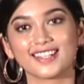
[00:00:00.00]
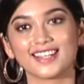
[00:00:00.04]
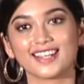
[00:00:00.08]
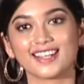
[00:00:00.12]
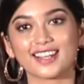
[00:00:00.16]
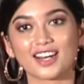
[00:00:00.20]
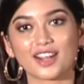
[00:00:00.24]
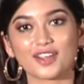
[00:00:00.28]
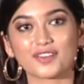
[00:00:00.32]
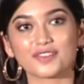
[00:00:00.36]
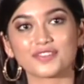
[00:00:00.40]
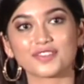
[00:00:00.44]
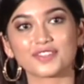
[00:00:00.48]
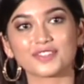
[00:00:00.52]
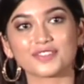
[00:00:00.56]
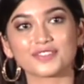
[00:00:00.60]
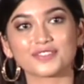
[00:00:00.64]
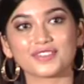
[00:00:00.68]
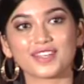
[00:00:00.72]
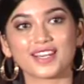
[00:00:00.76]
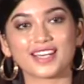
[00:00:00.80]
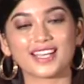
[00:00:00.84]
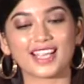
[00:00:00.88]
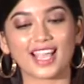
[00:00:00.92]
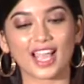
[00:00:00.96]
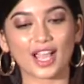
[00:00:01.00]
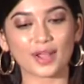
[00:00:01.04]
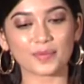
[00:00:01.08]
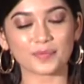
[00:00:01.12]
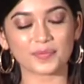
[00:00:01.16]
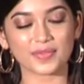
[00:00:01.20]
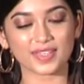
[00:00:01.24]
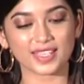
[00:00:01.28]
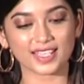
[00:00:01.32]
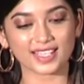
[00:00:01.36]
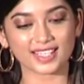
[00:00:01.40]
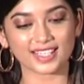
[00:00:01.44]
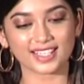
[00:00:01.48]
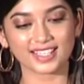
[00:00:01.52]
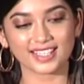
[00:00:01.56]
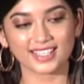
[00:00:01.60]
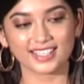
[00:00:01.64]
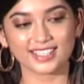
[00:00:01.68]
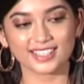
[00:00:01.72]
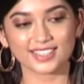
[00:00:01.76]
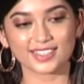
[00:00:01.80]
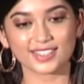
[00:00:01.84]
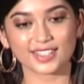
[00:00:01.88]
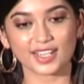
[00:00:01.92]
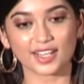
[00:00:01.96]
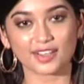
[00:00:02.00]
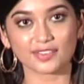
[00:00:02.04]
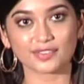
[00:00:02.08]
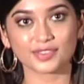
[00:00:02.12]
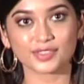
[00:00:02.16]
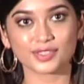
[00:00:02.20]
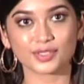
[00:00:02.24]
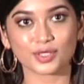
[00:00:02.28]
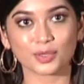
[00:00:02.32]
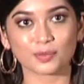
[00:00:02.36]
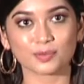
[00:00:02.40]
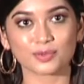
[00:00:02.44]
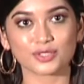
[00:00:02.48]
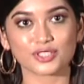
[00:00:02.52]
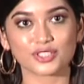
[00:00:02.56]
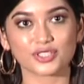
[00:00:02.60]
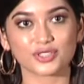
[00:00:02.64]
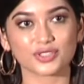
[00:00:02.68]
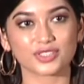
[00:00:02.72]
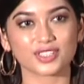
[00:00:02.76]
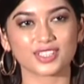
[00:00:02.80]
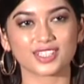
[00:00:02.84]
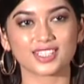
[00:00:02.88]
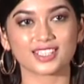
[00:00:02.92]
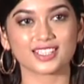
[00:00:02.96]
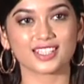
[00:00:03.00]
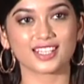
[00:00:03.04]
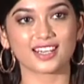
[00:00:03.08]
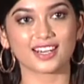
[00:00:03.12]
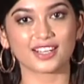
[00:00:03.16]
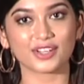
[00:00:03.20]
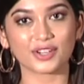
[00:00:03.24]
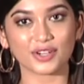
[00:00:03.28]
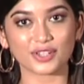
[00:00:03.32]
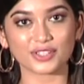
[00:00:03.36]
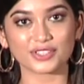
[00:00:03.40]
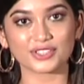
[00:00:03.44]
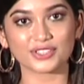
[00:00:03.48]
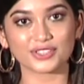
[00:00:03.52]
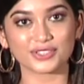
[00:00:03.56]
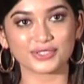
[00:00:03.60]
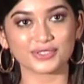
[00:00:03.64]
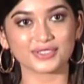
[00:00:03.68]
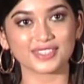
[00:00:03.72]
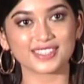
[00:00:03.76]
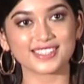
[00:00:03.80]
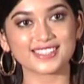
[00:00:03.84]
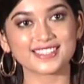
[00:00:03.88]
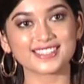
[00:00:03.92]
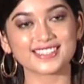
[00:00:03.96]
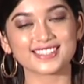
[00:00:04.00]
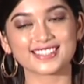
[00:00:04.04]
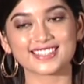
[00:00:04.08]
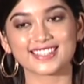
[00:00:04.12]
And I feel very happy to have this opportunity that I got to do this.